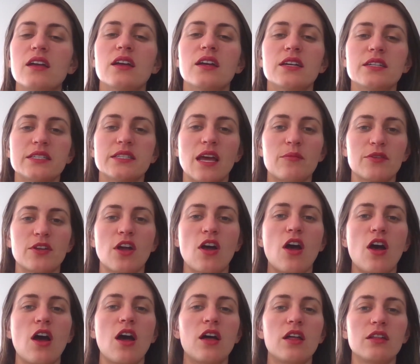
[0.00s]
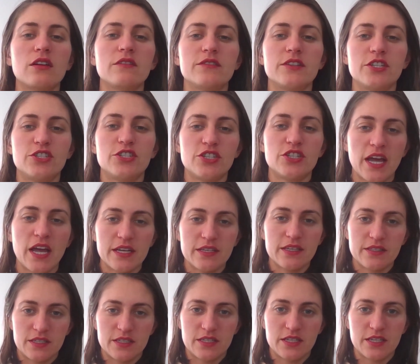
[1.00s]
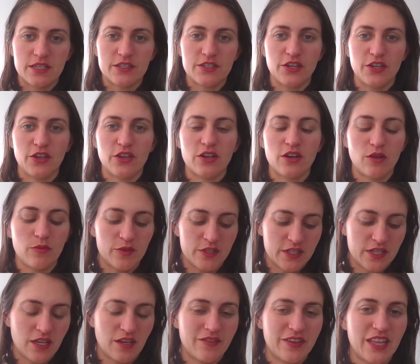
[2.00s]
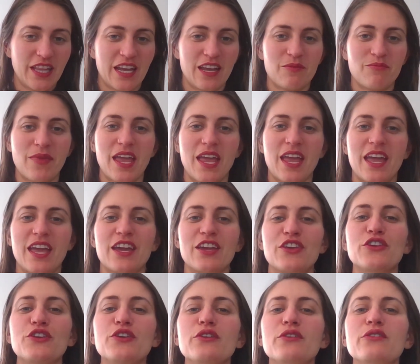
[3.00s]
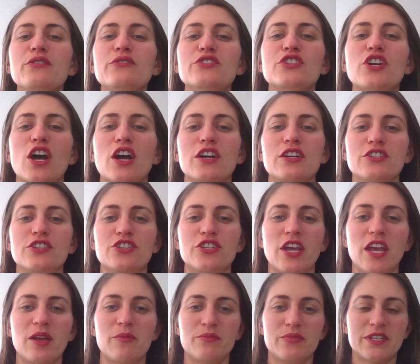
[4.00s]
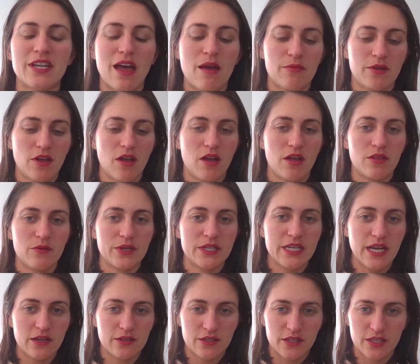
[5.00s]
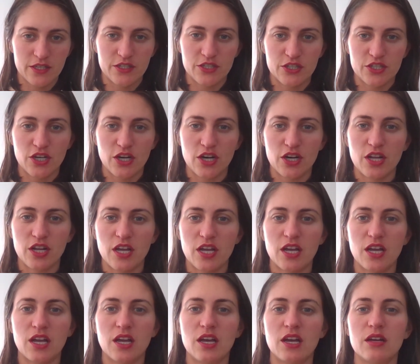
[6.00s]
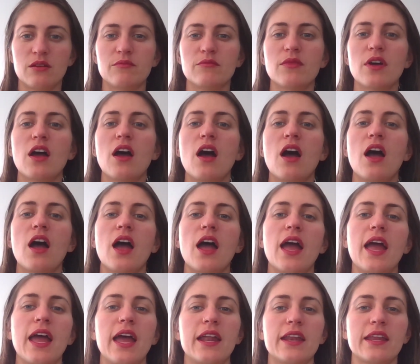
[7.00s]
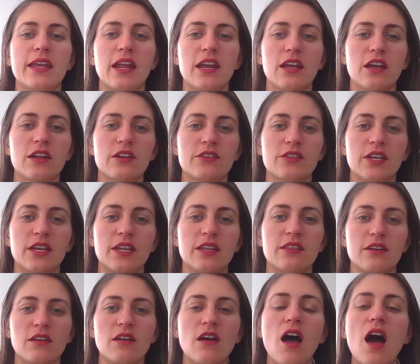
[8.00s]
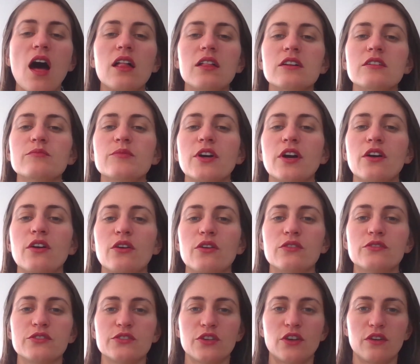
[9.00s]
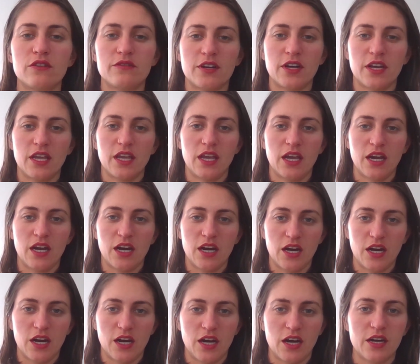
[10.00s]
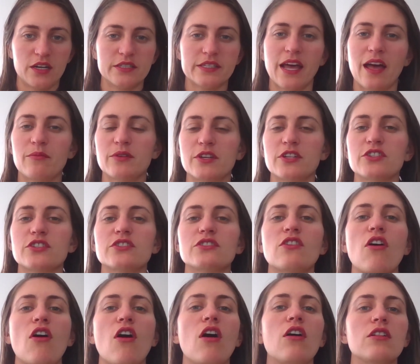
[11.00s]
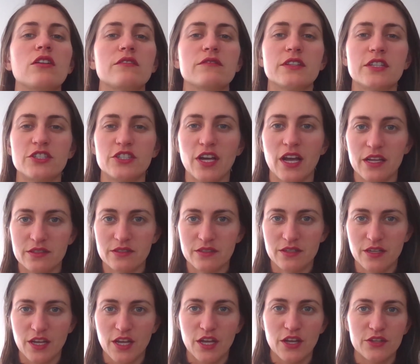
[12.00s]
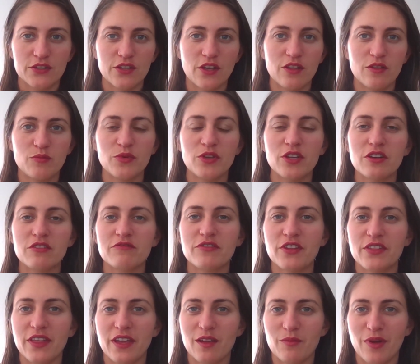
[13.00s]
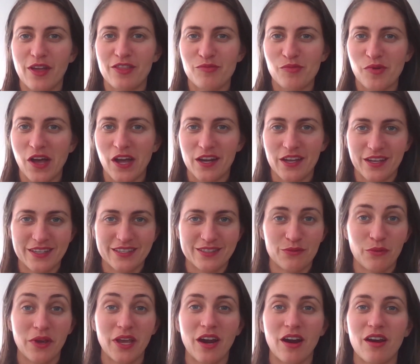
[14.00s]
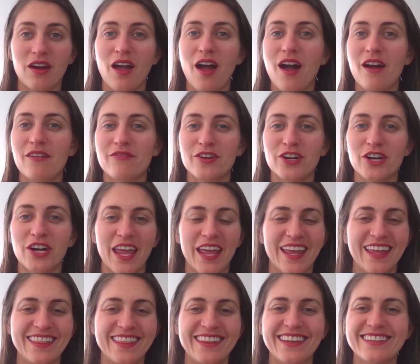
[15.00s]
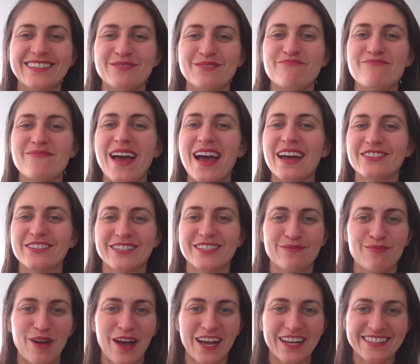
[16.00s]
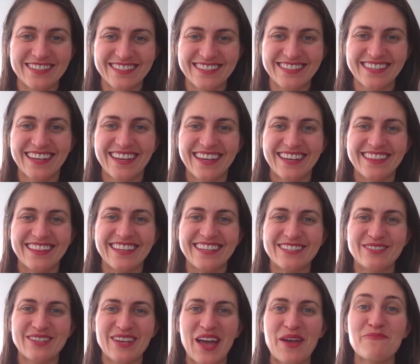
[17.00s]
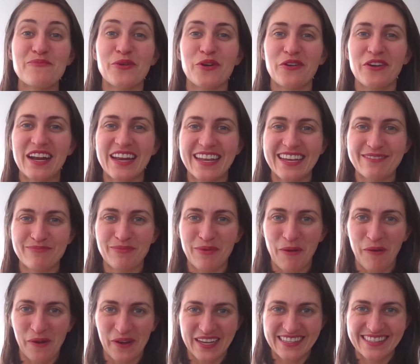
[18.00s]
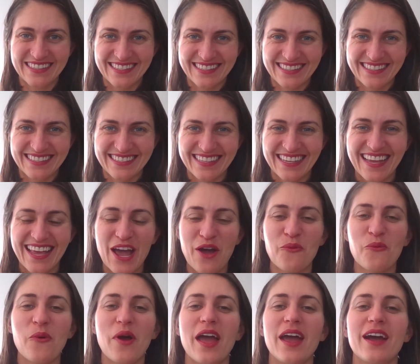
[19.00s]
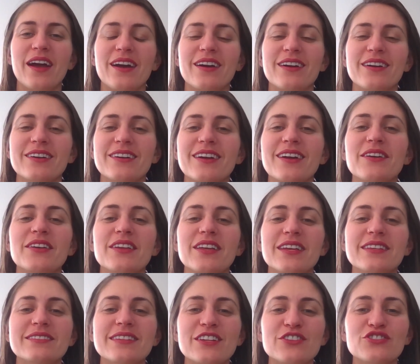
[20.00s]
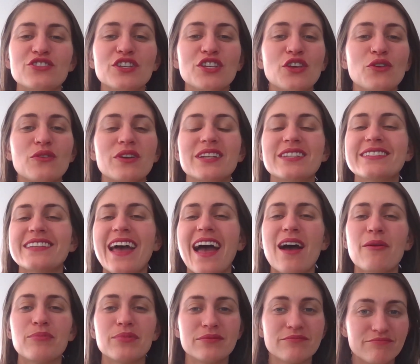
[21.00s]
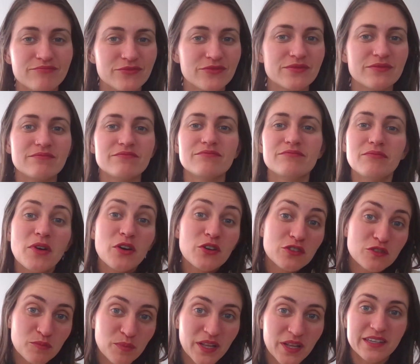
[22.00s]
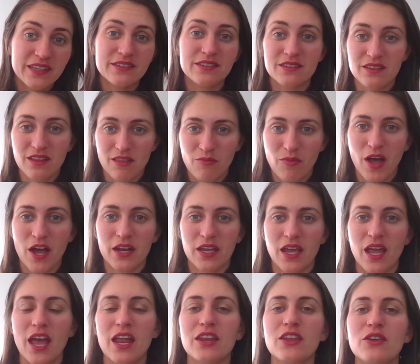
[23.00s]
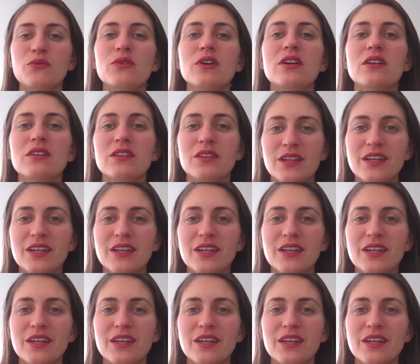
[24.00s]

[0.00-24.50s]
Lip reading: Tapping all over the chest, so you can almost think of it like making a huge heart shape, tapping all the way down to the sternum, and getting underneath the collarbones over here, tapping just all over the chest. So the beautiful thing about the body is we are covered in these magic spots, these meridian points, where essentially you can tap most places on the body and you will